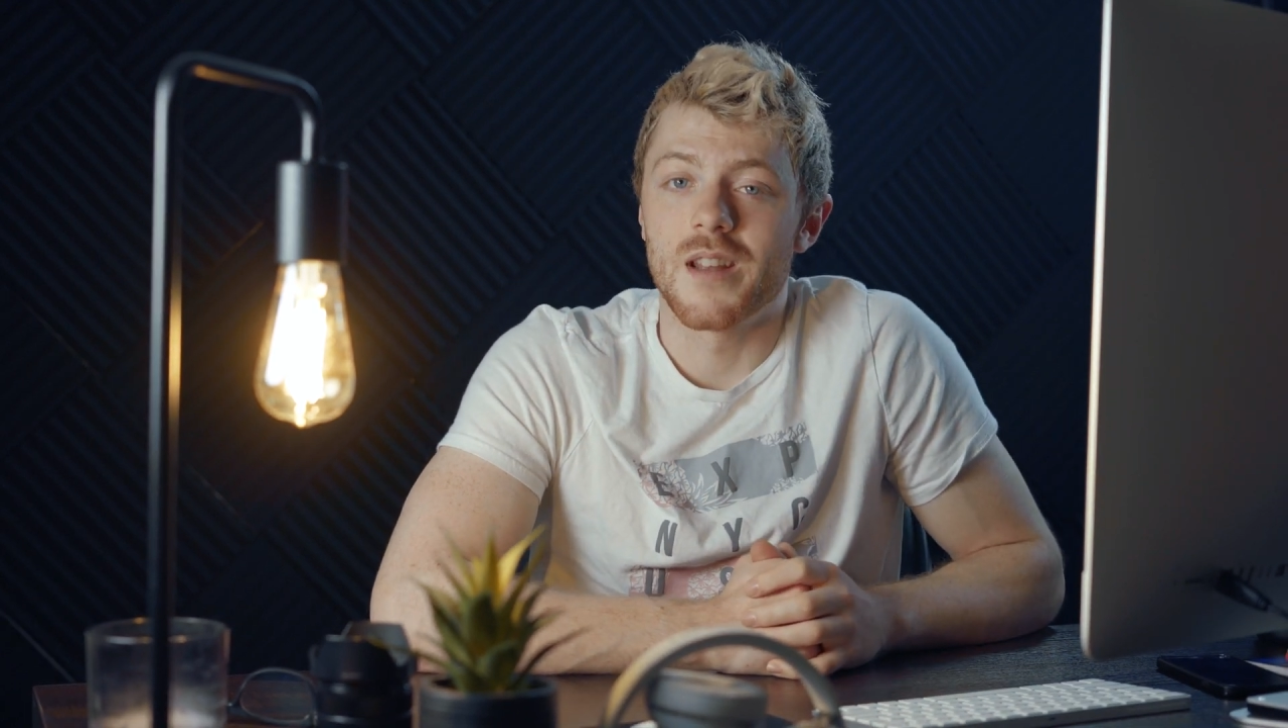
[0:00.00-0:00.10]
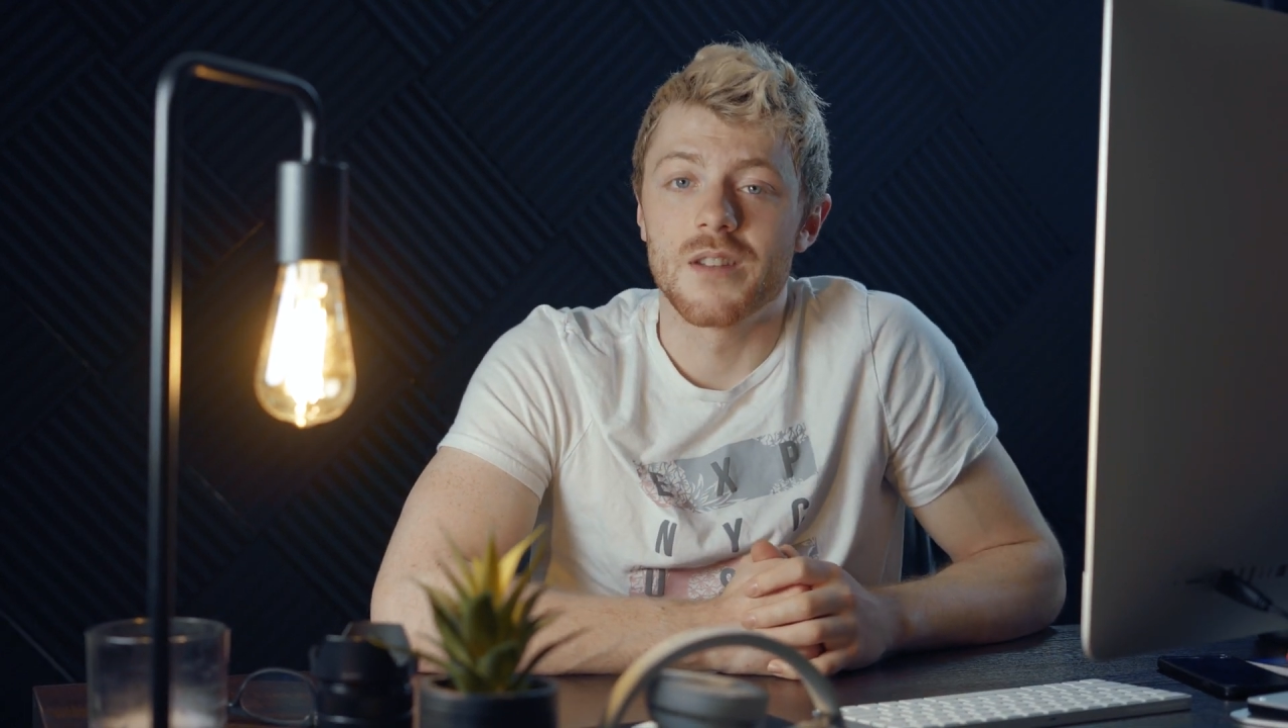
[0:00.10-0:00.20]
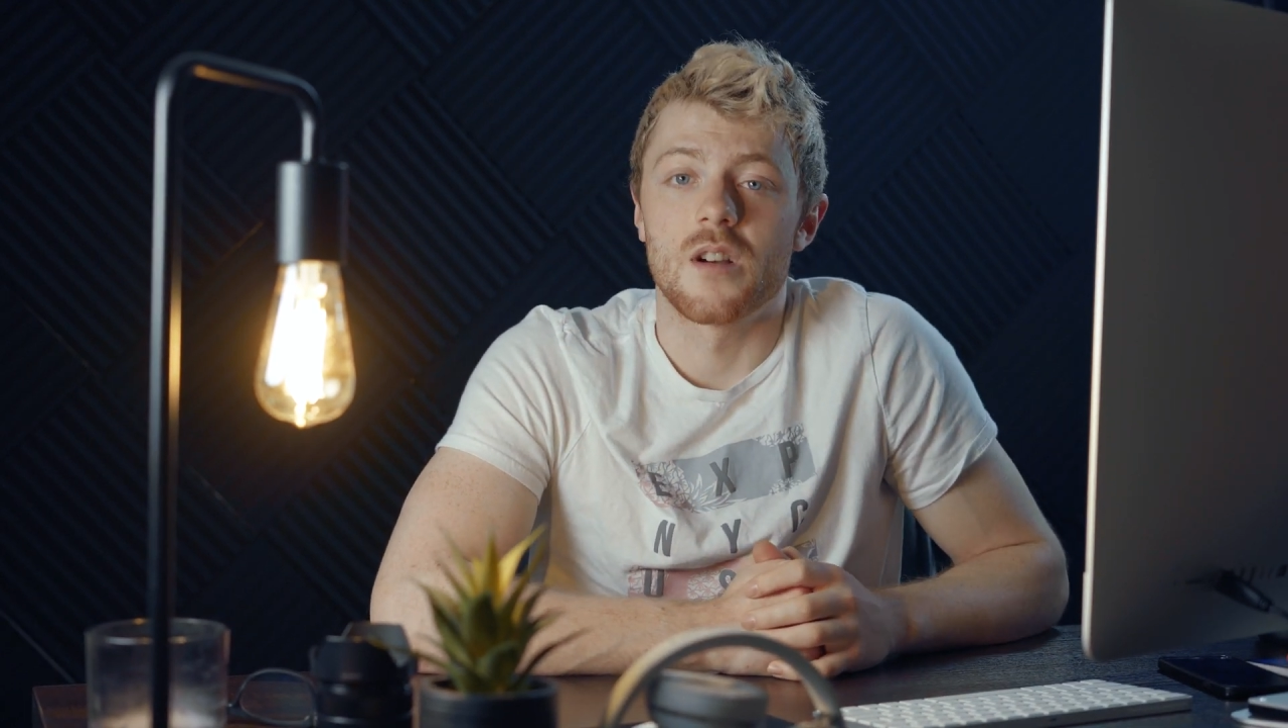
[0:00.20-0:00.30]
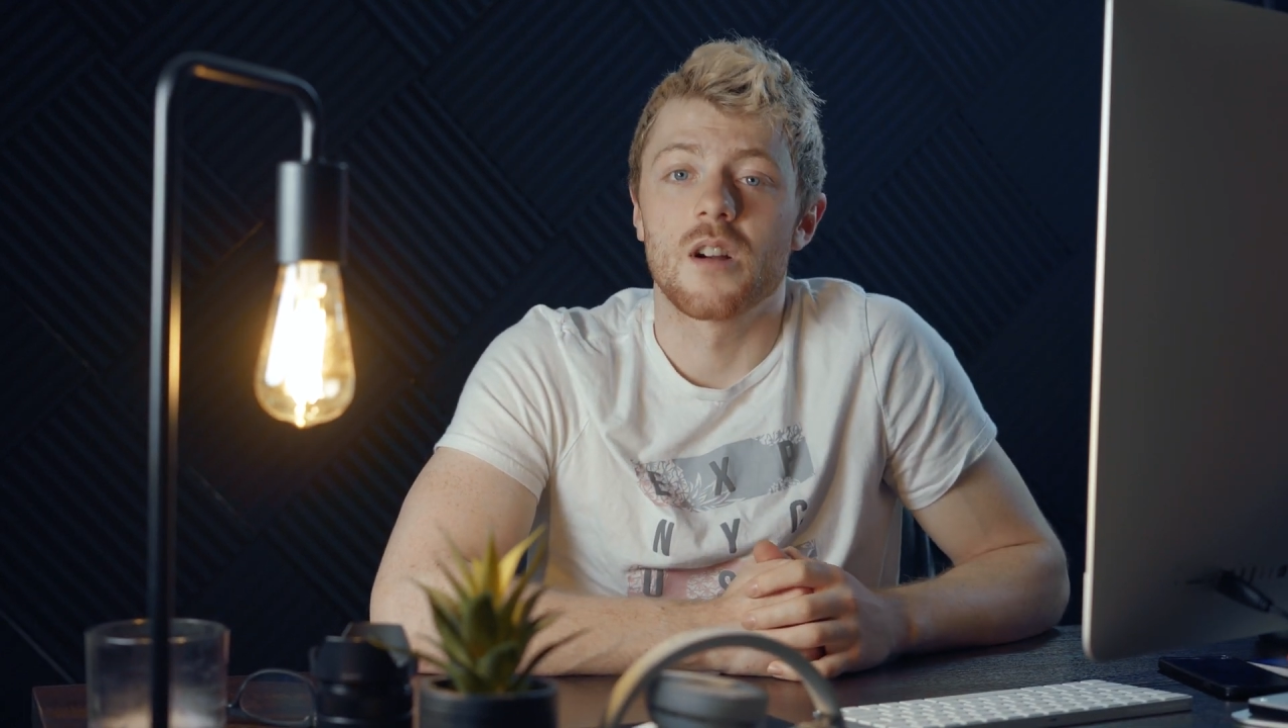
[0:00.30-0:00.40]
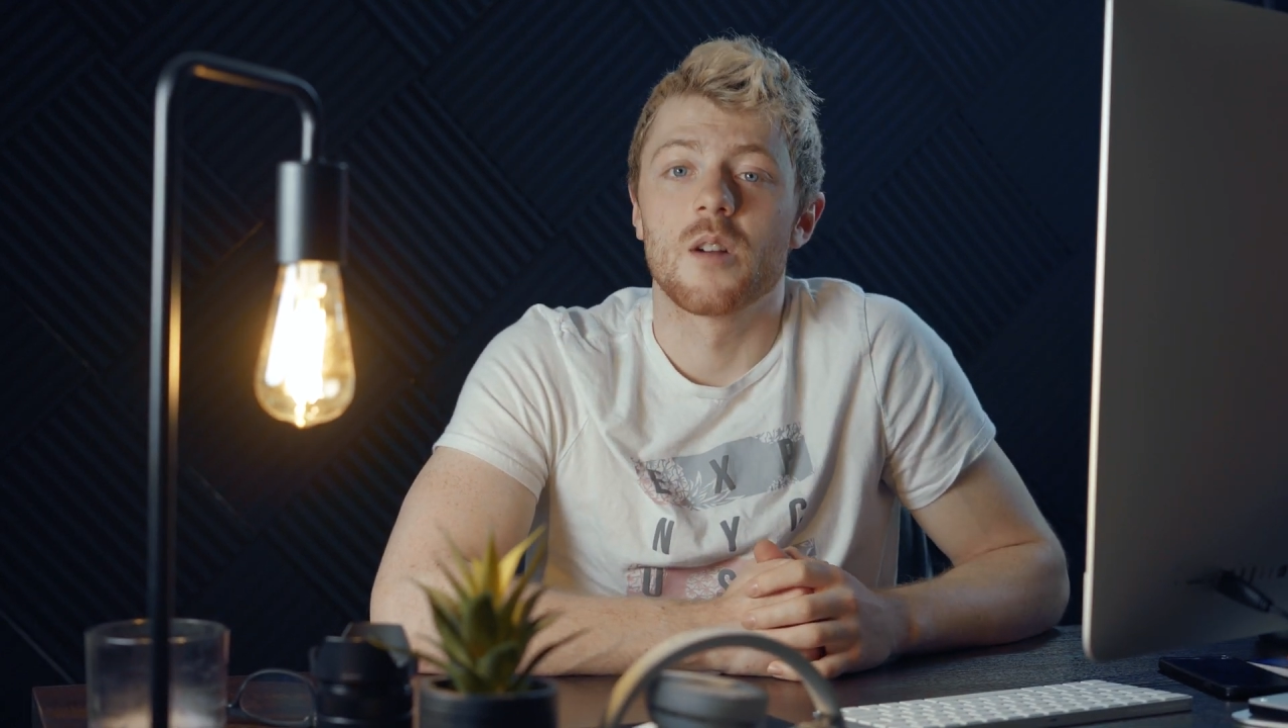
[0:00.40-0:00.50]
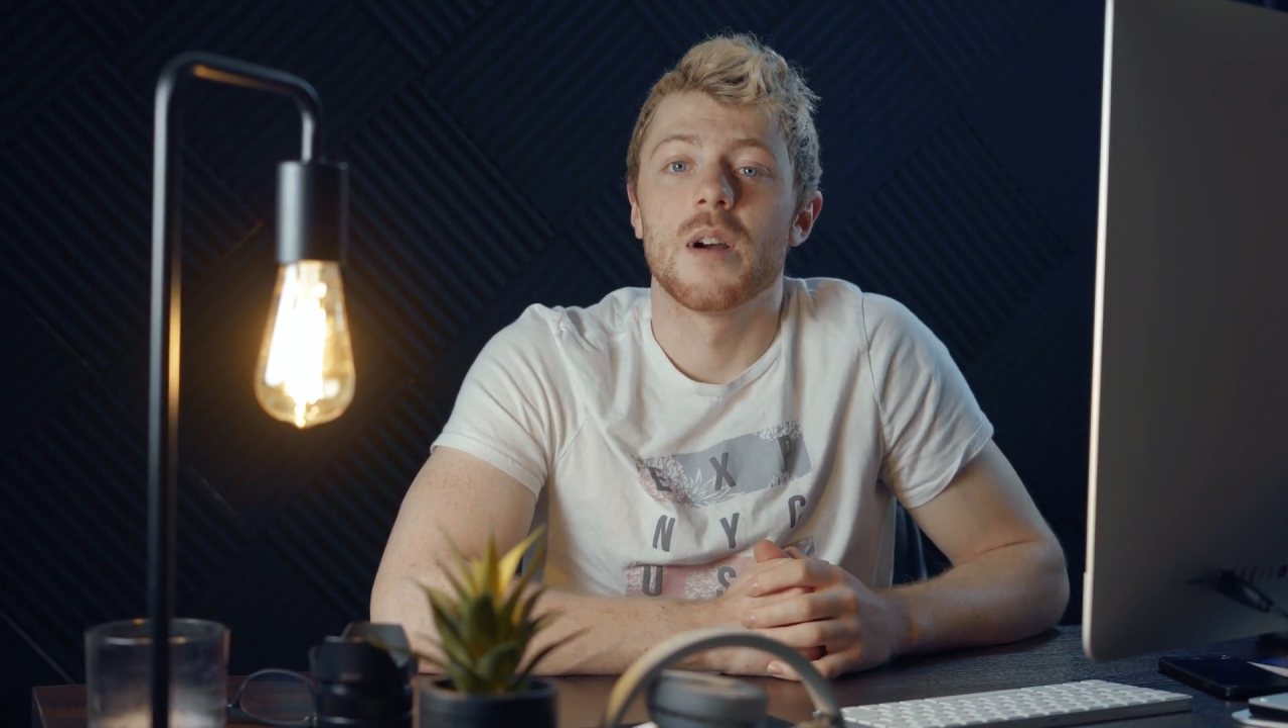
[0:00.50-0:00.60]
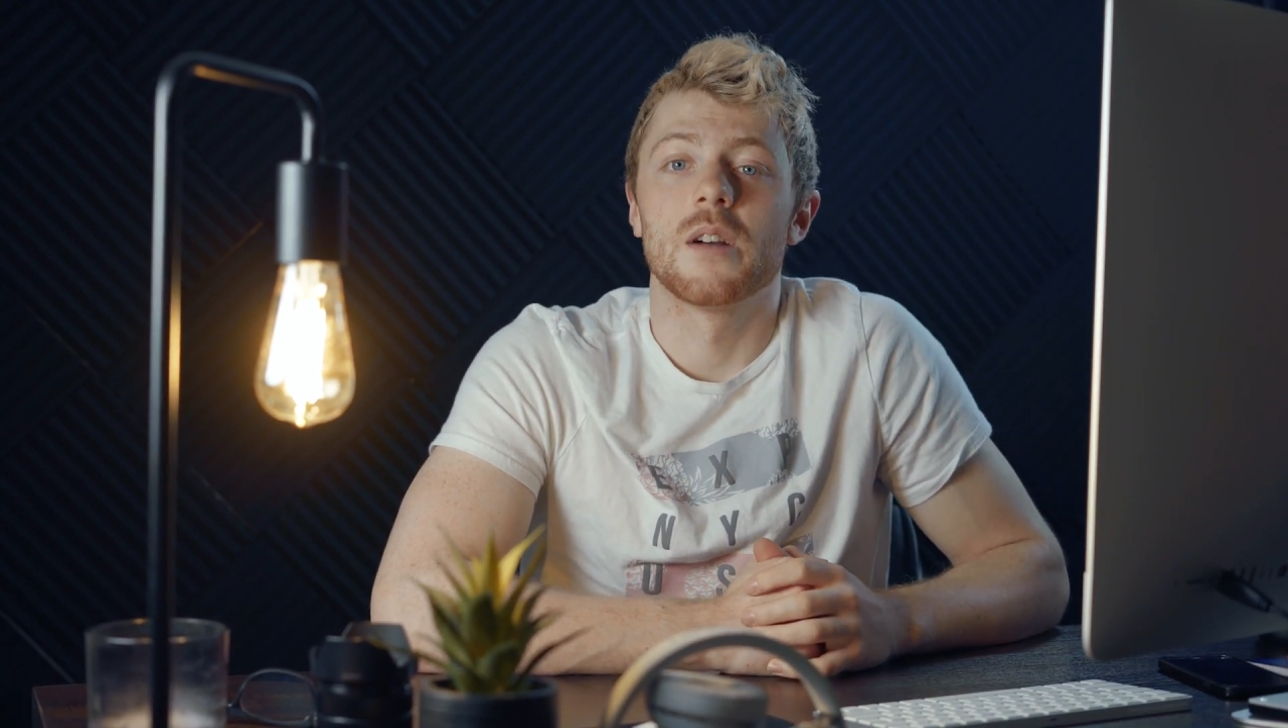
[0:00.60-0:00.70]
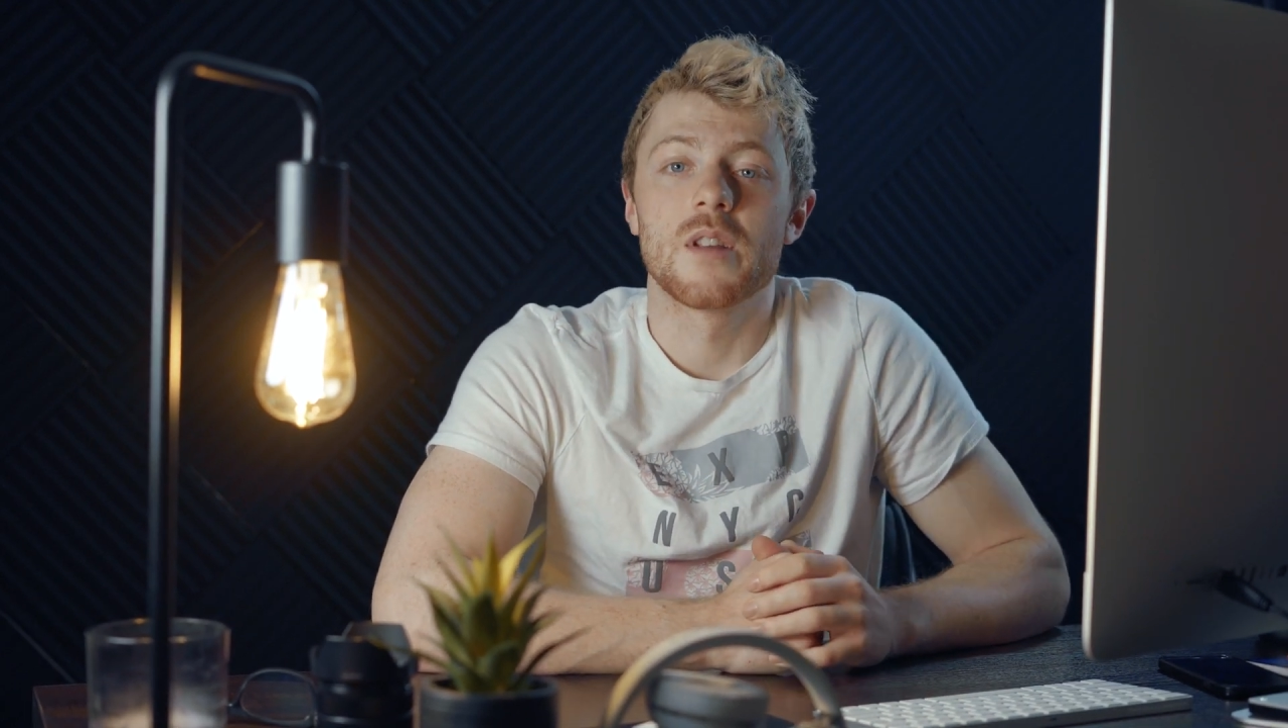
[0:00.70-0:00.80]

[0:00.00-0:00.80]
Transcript: and talk about